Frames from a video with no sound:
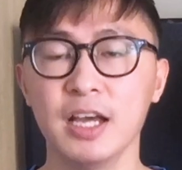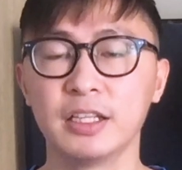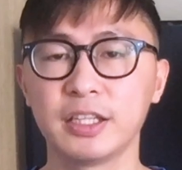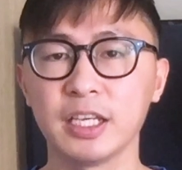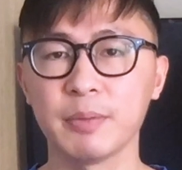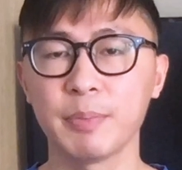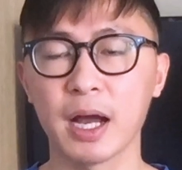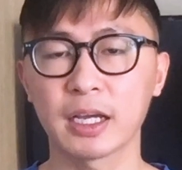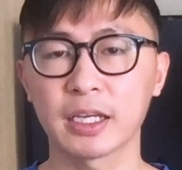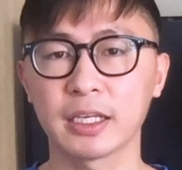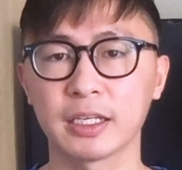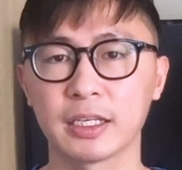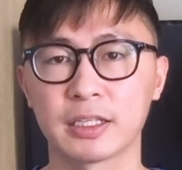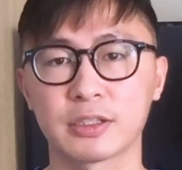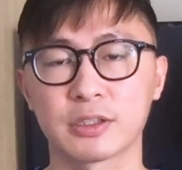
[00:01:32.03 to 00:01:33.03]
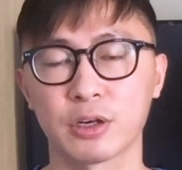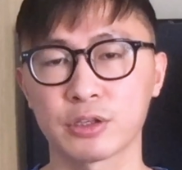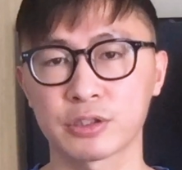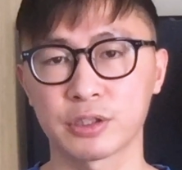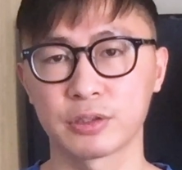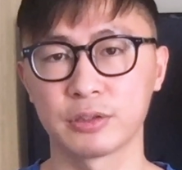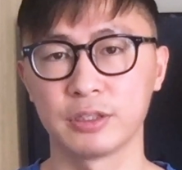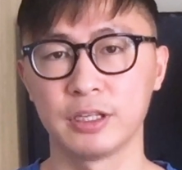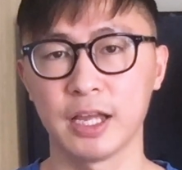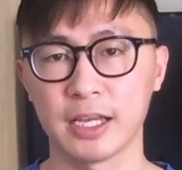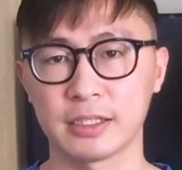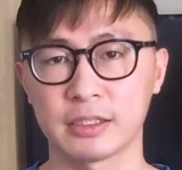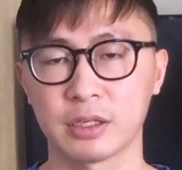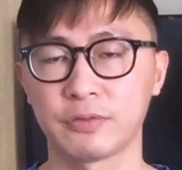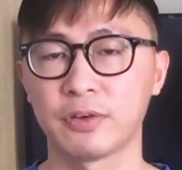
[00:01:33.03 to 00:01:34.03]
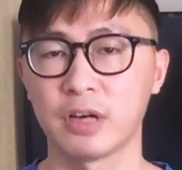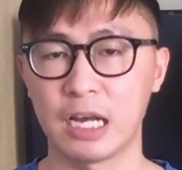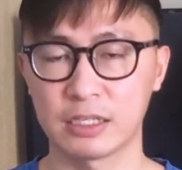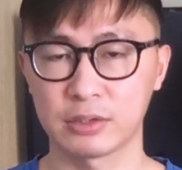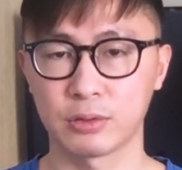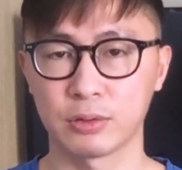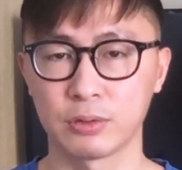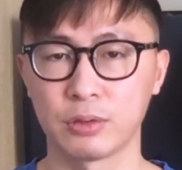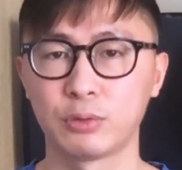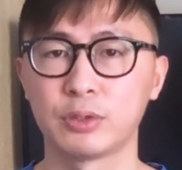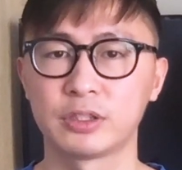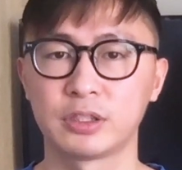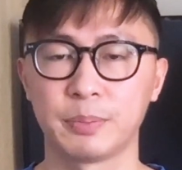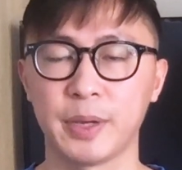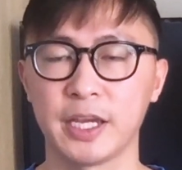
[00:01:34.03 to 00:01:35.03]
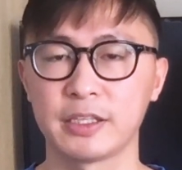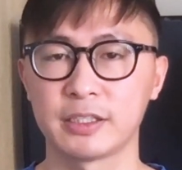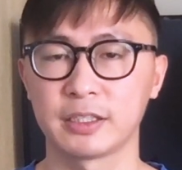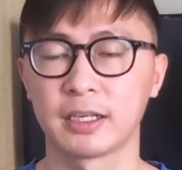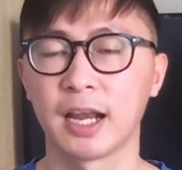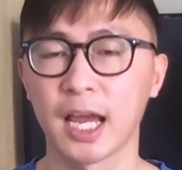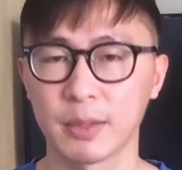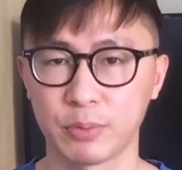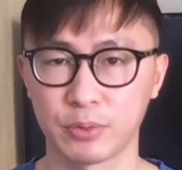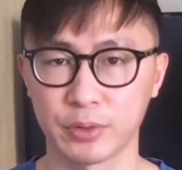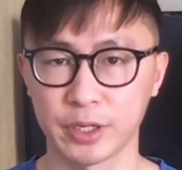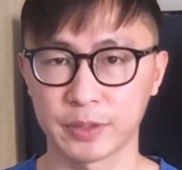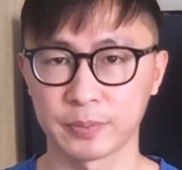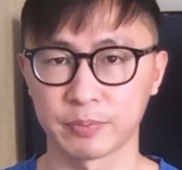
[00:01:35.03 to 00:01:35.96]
Debugging is also less of a hassle with the paging library,